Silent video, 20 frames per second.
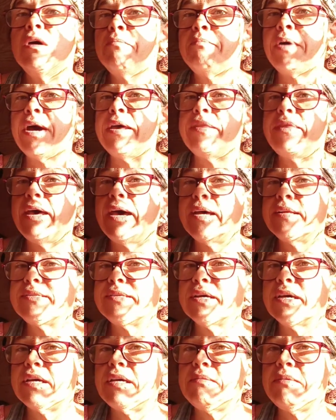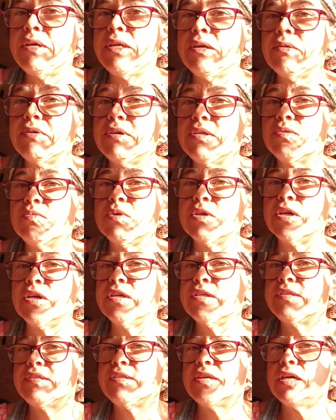By that time, anyways, we
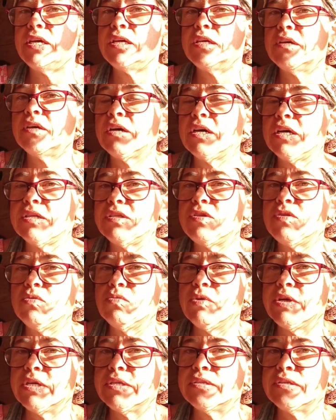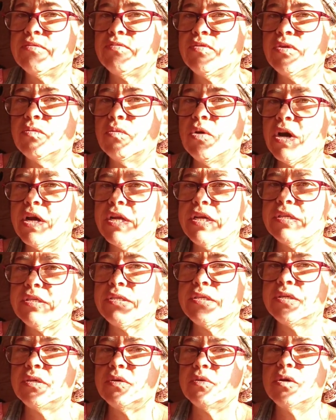could stay uh, two weeks if we wanted
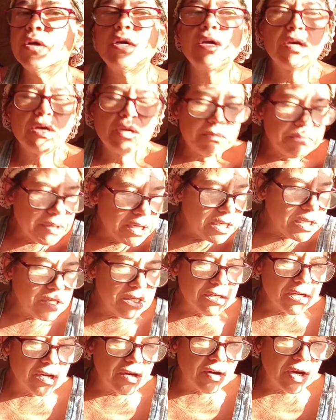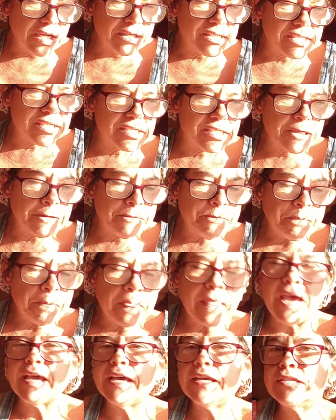to. But you know, I just
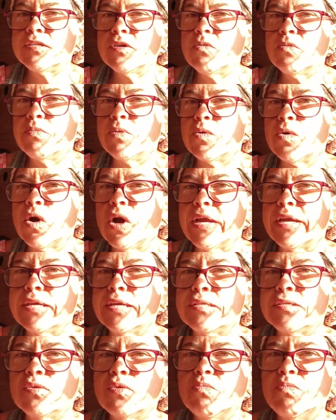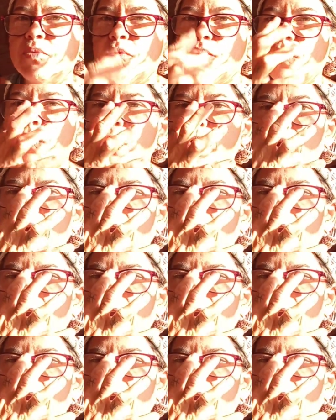I get so bo- I get so bored